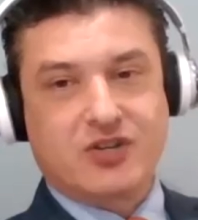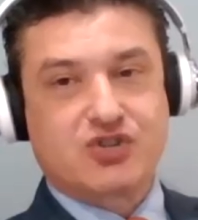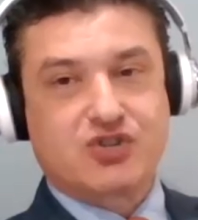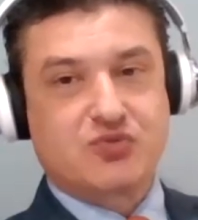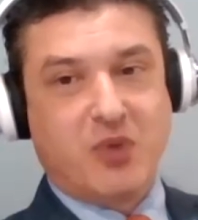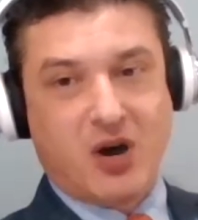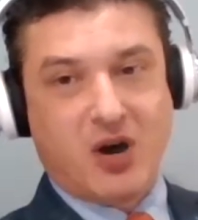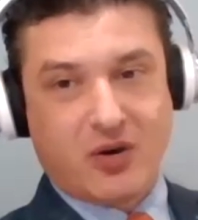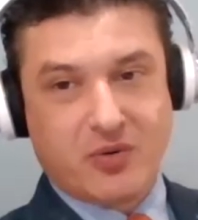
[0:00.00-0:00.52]

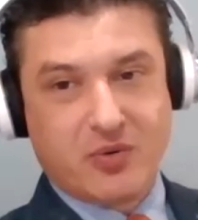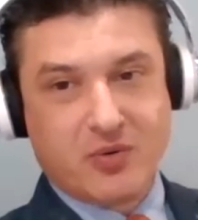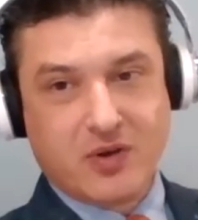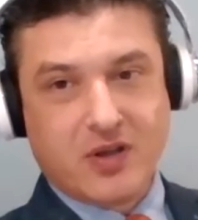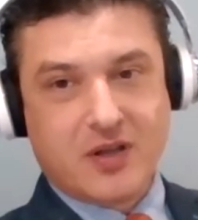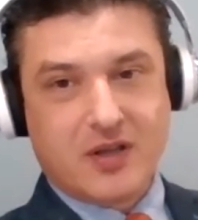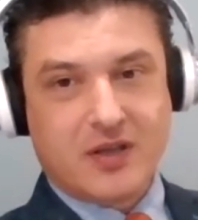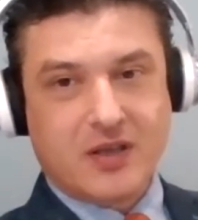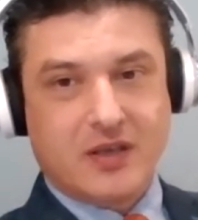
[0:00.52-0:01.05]
schmo
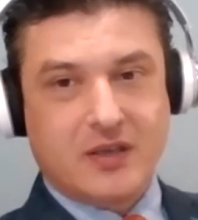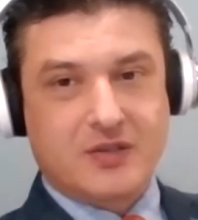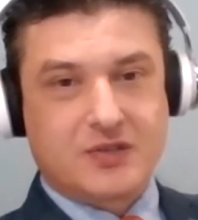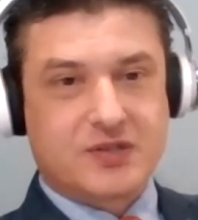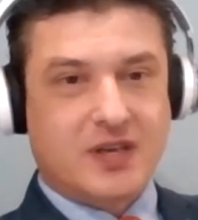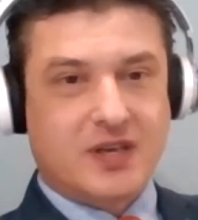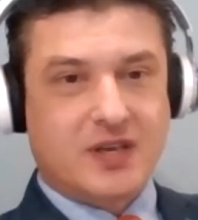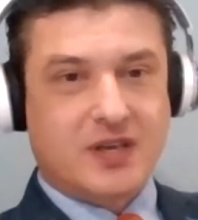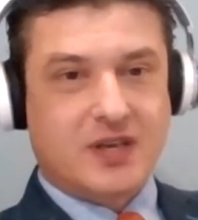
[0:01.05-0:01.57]

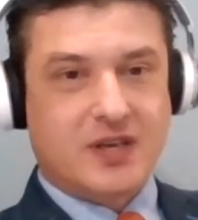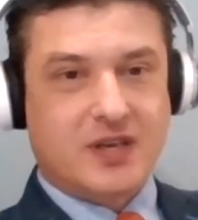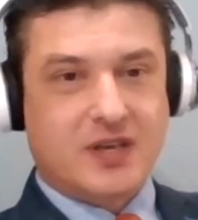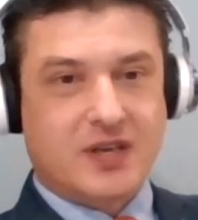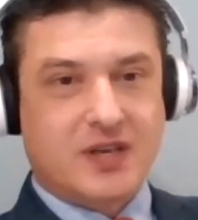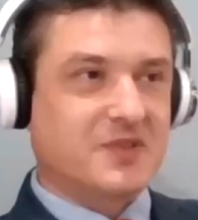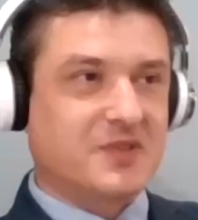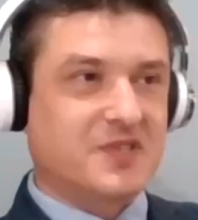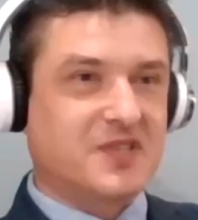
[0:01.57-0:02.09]
is
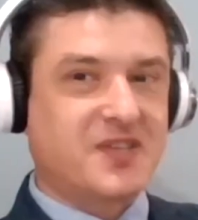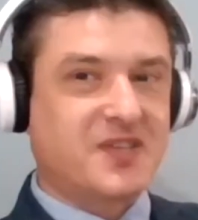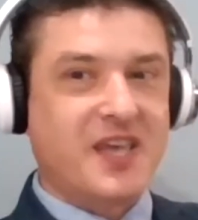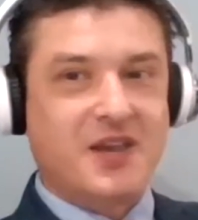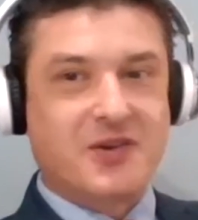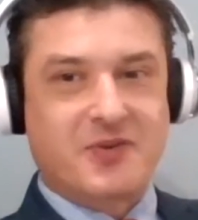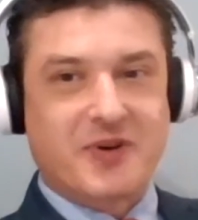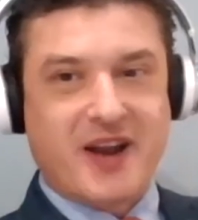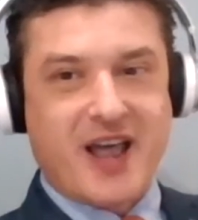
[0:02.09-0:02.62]
sort of a
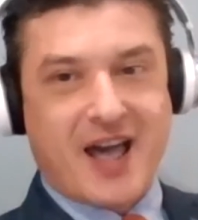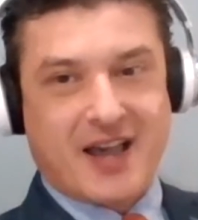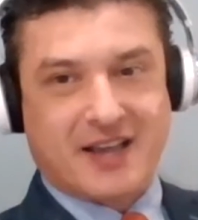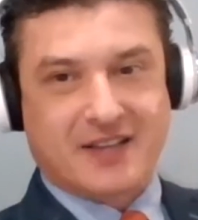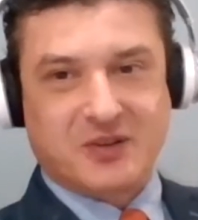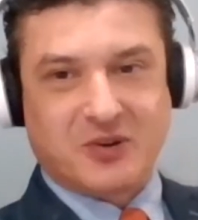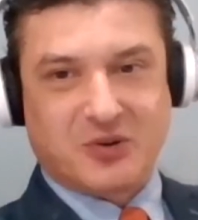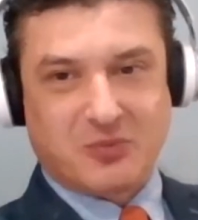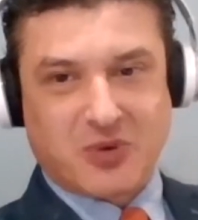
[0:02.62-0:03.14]
sacred
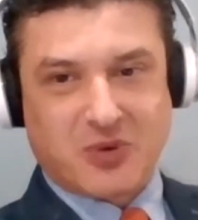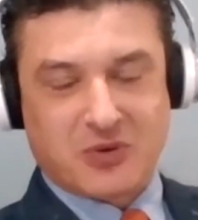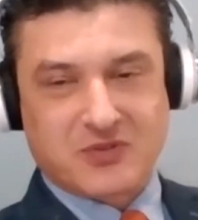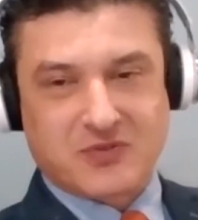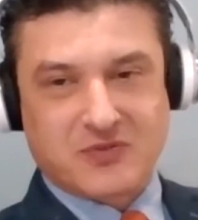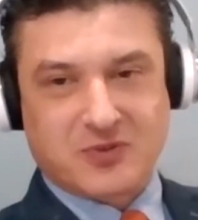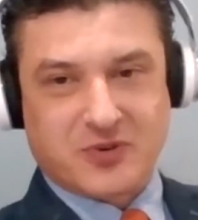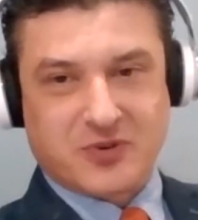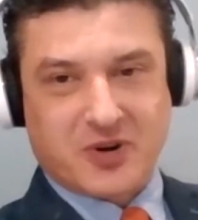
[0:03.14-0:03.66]
act
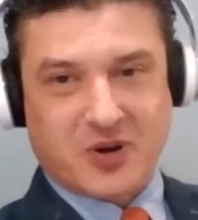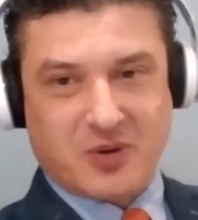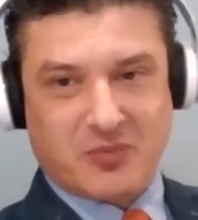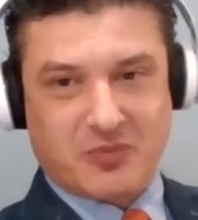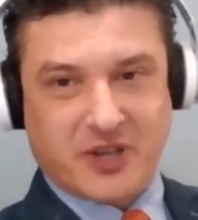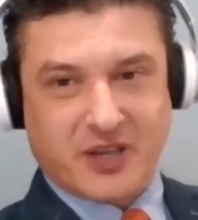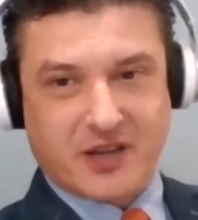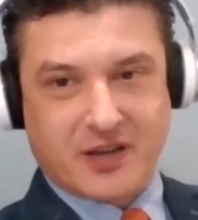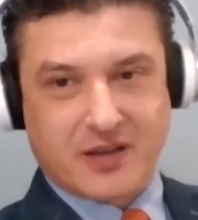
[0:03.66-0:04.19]
almost for
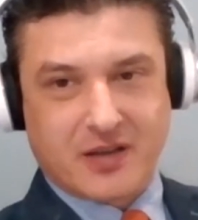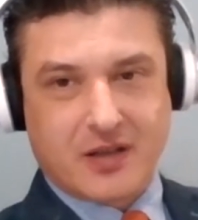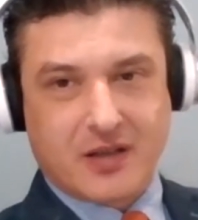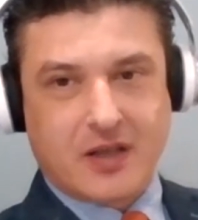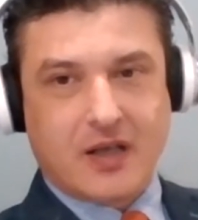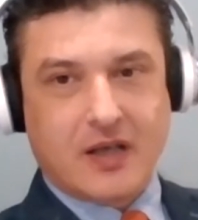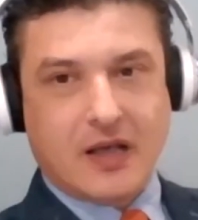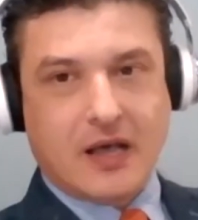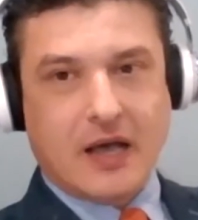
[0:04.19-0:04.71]

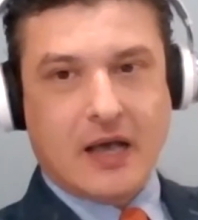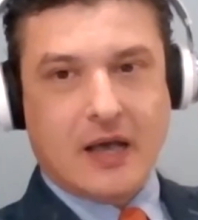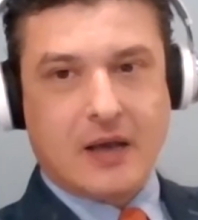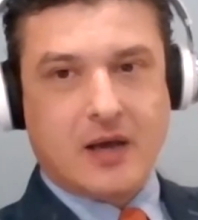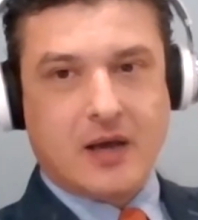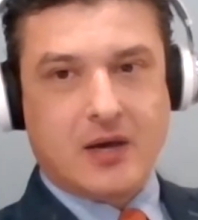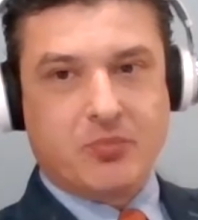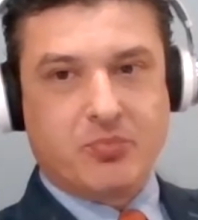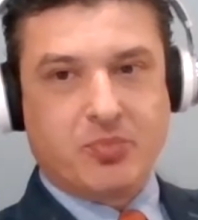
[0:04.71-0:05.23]
a
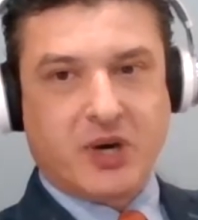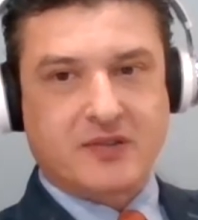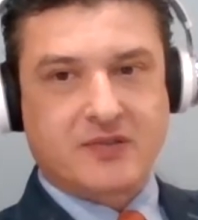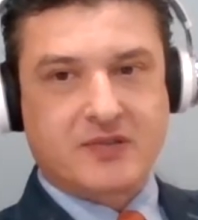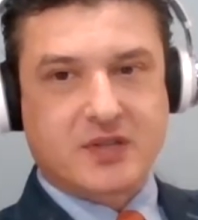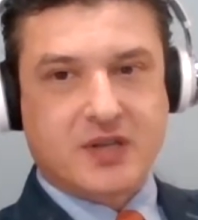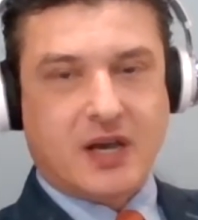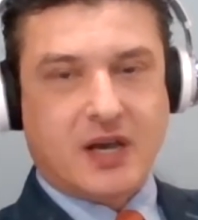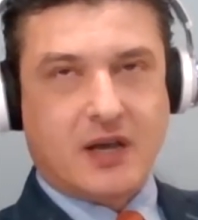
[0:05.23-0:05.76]
Gopnik. But
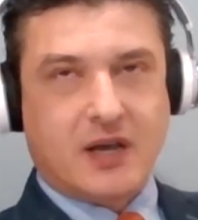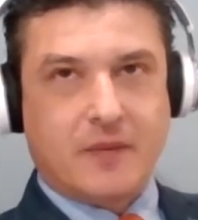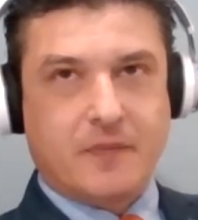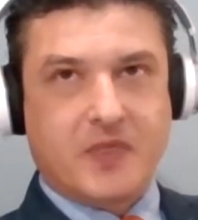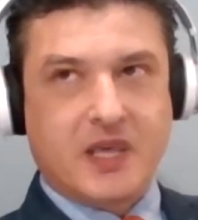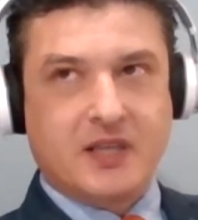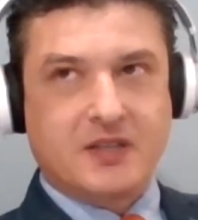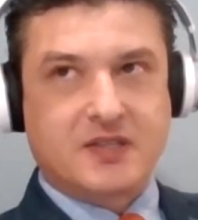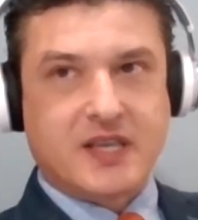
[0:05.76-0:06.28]

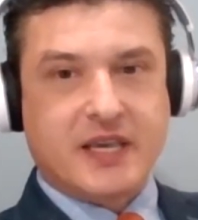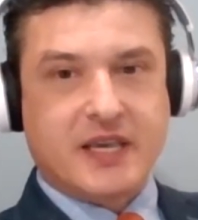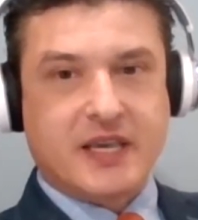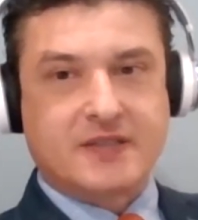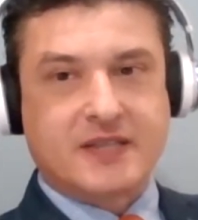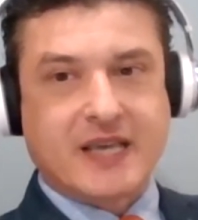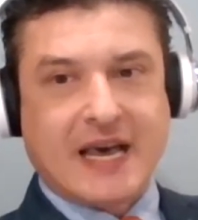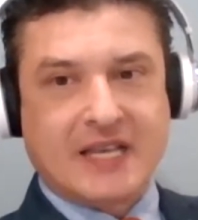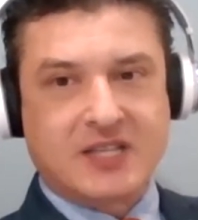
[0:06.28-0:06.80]

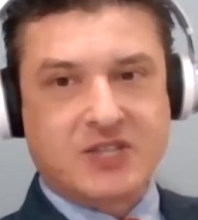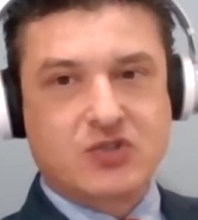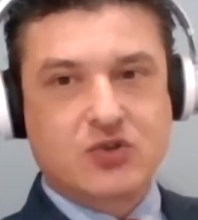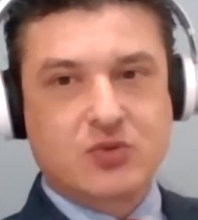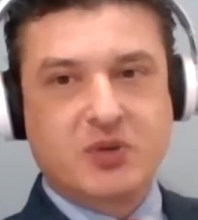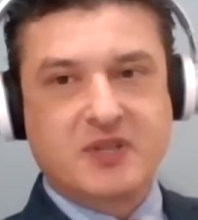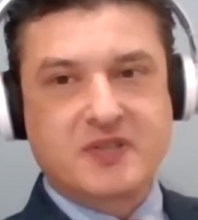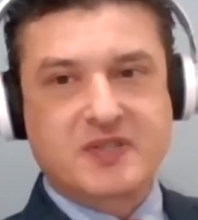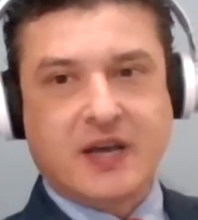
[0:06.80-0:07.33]
it has to
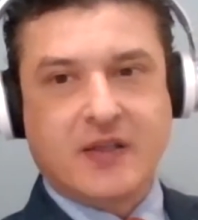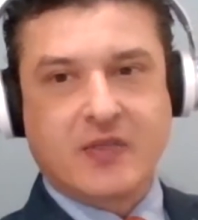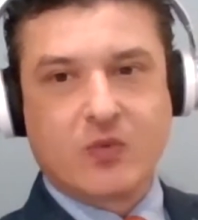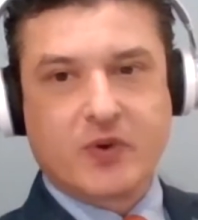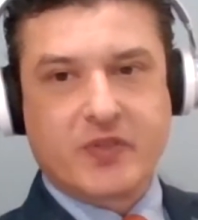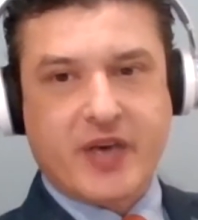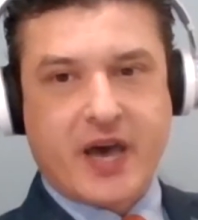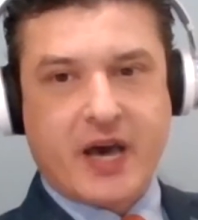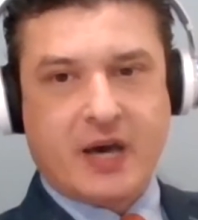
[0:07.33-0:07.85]
be done
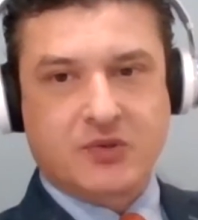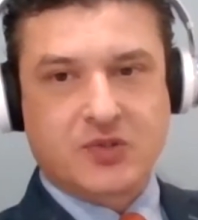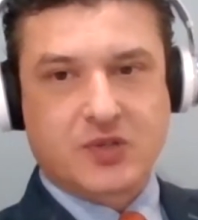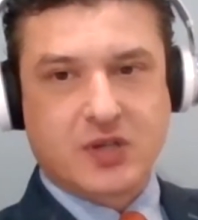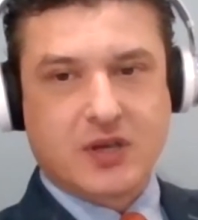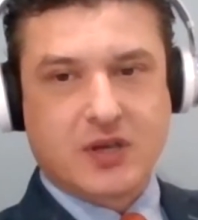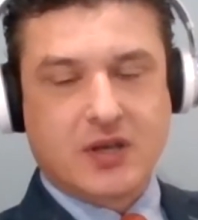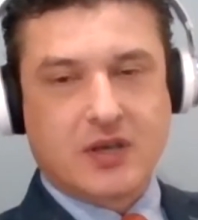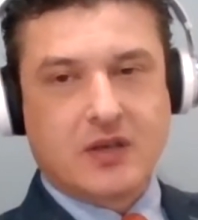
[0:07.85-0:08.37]
without
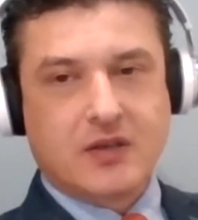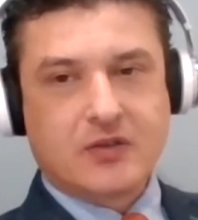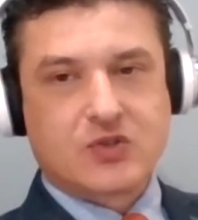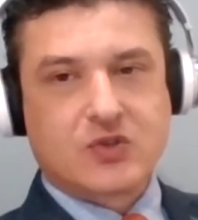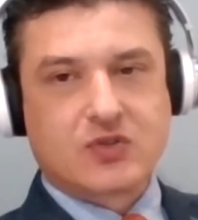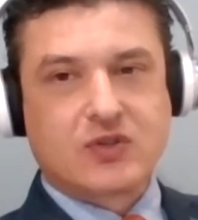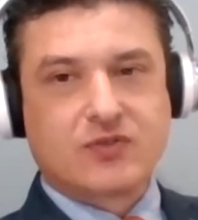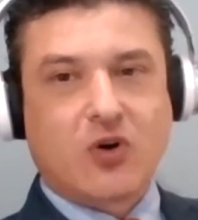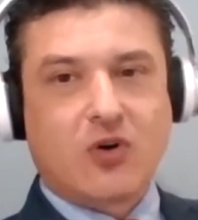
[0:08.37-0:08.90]
sort
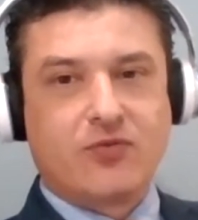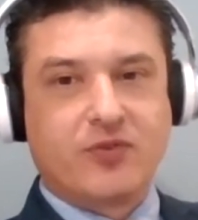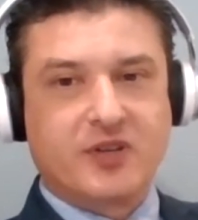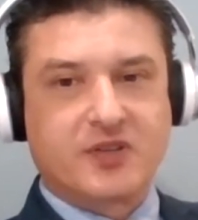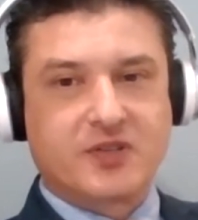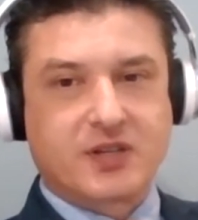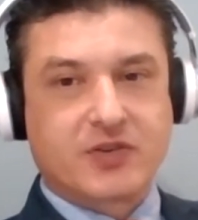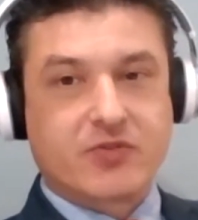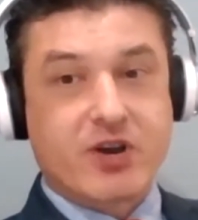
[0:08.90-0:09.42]
of
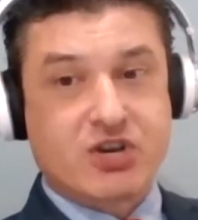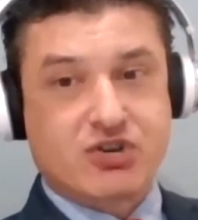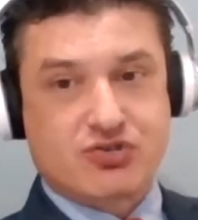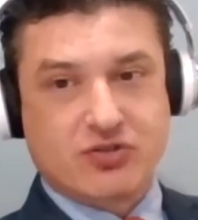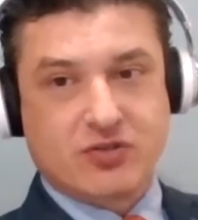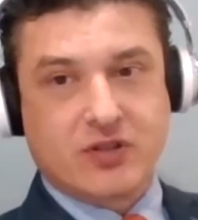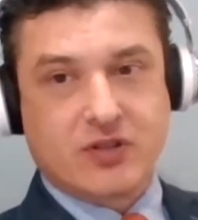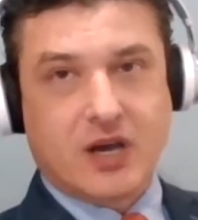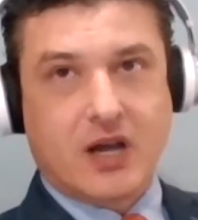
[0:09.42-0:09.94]
overt
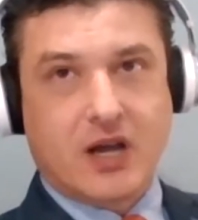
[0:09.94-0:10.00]
aggression,